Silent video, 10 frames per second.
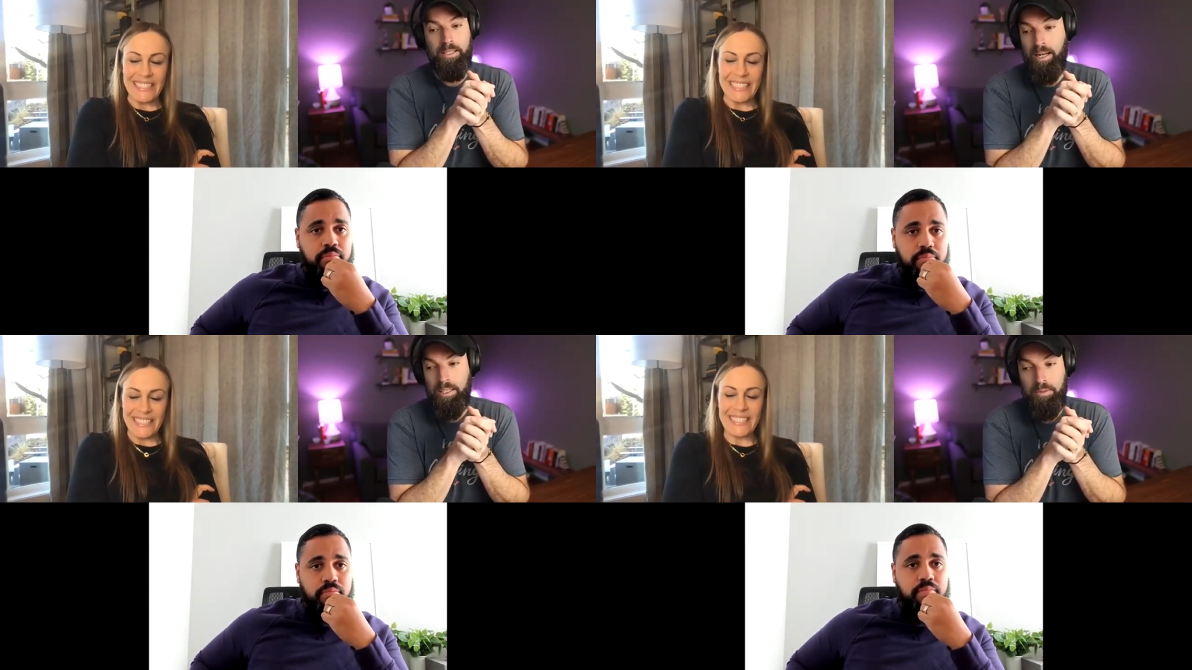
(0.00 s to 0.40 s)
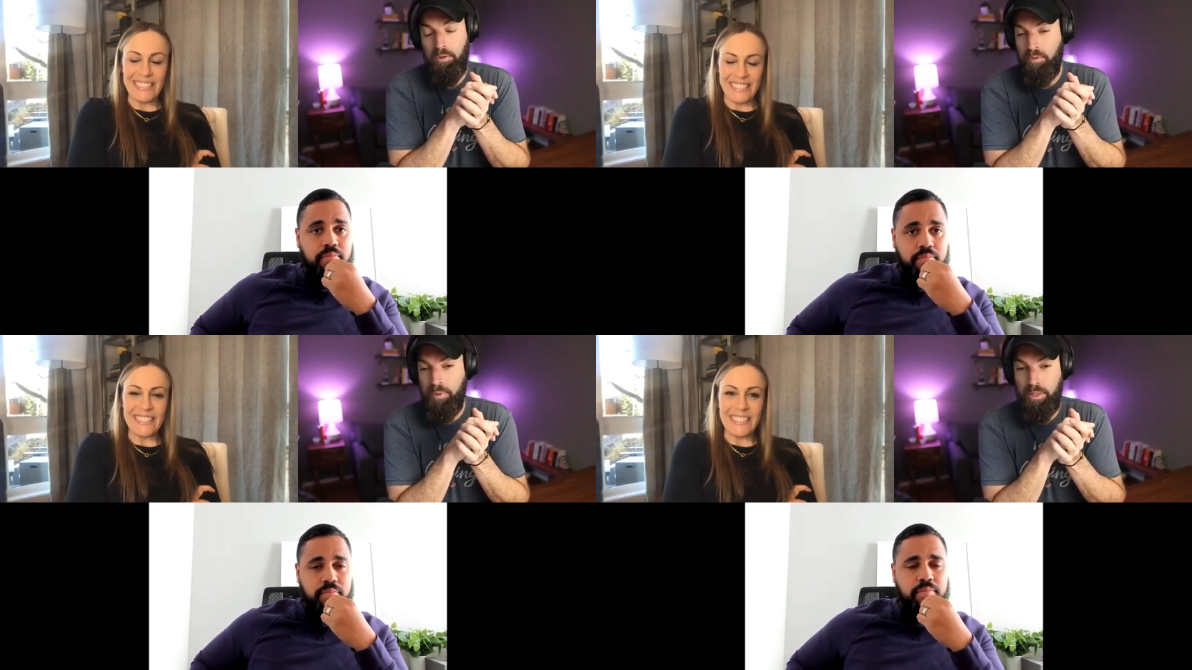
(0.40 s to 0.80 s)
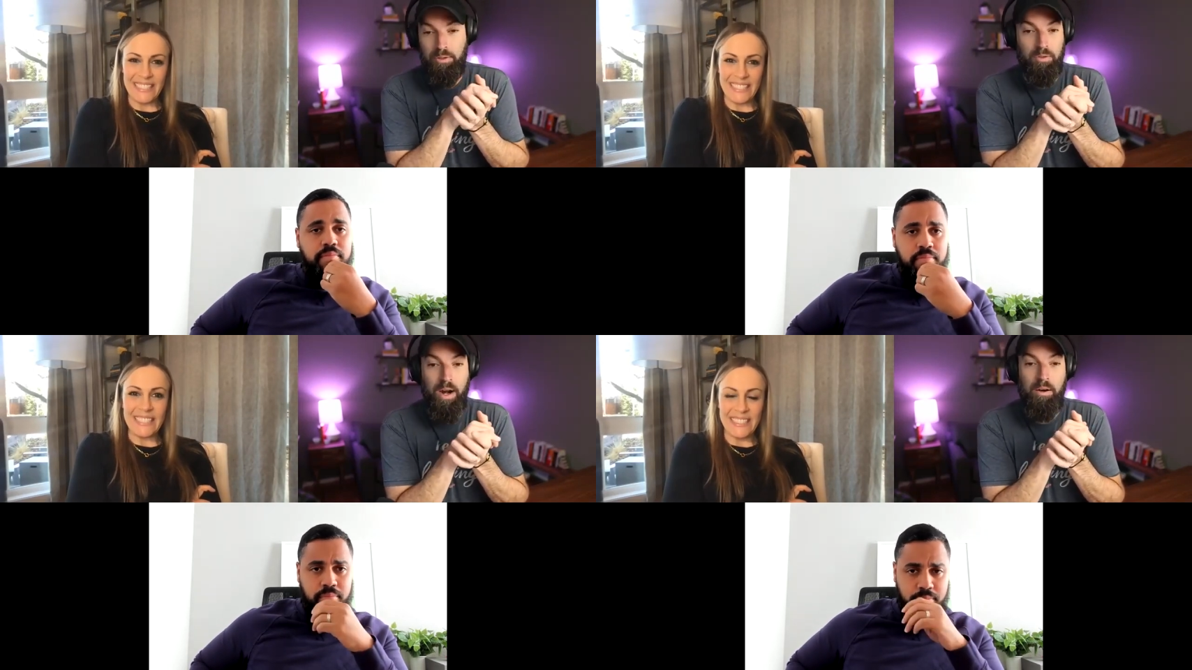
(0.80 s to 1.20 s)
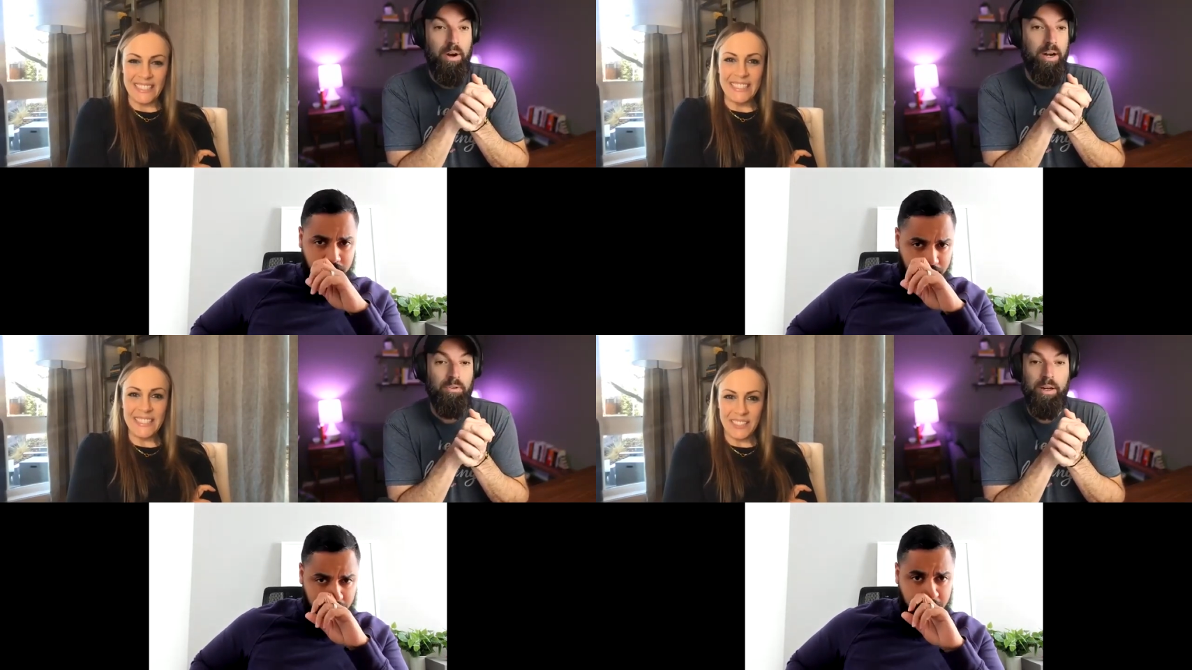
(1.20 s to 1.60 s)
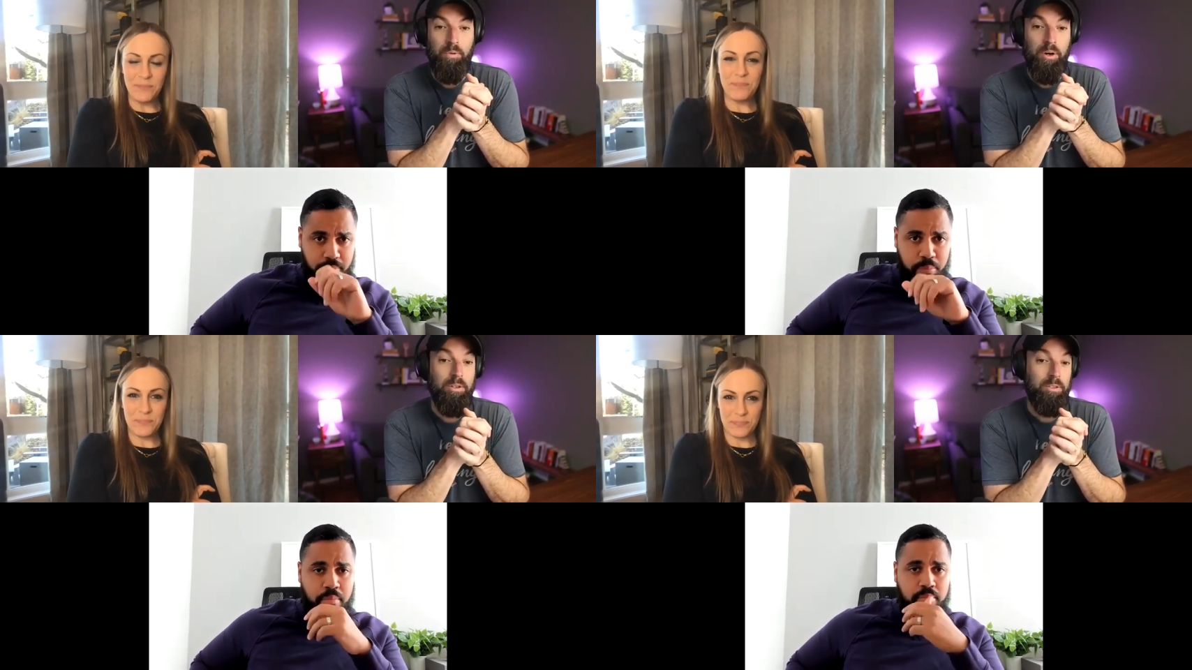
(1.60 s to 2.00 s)
Speaker 1: It's not just moving pixels around and writing great
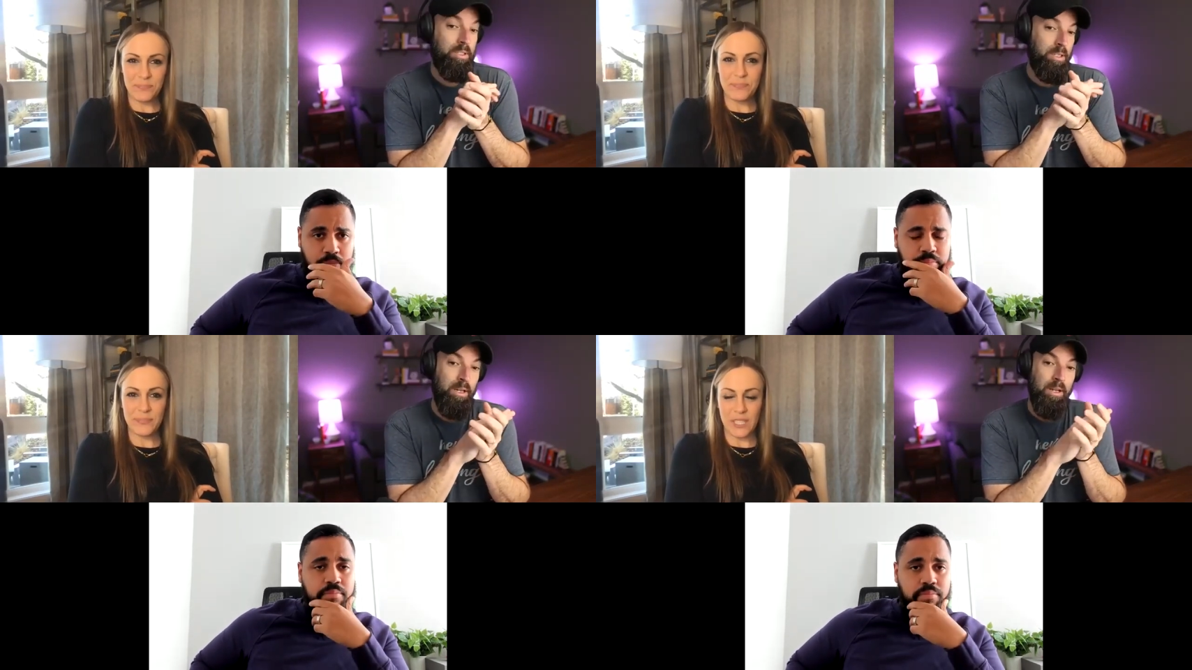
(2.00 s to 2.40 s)
words.